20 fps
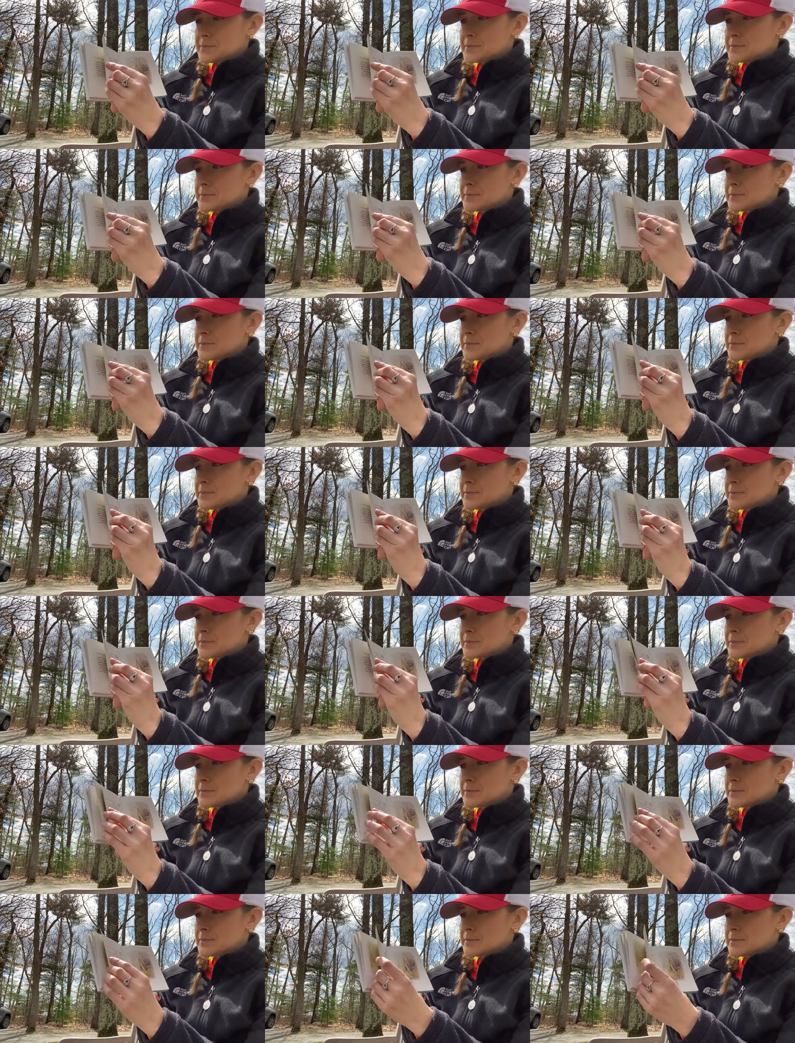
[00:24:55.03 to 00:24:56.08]

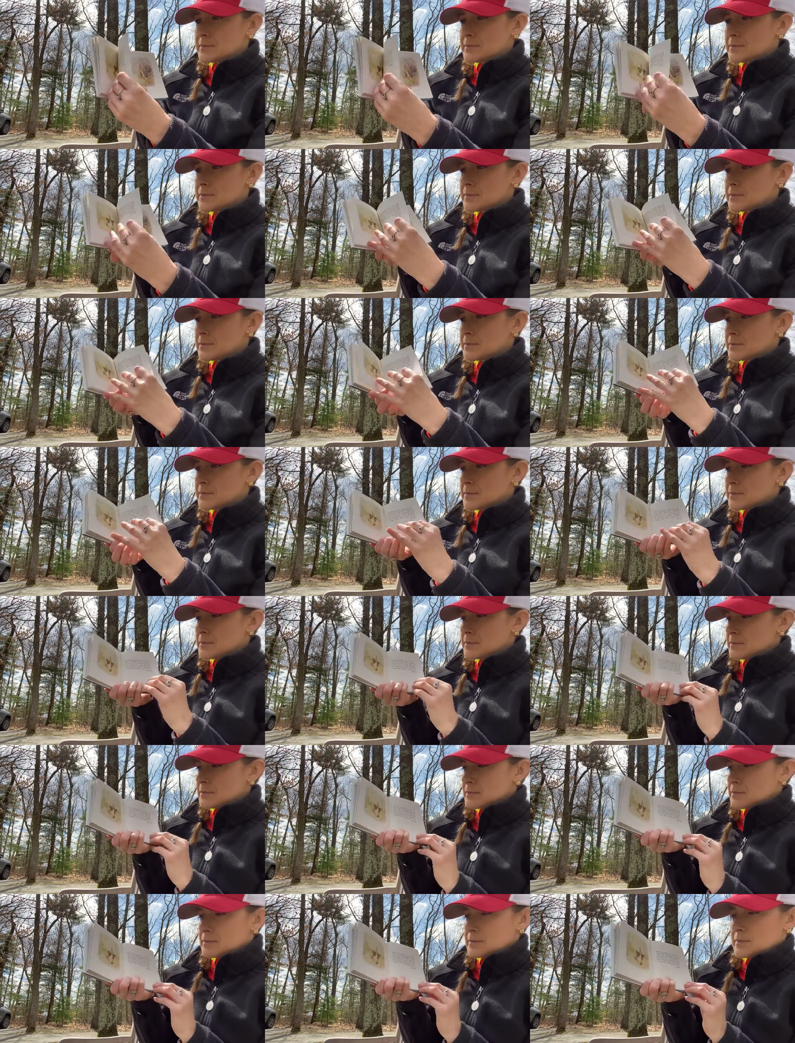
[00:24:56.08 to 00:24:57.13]
Nothing is said.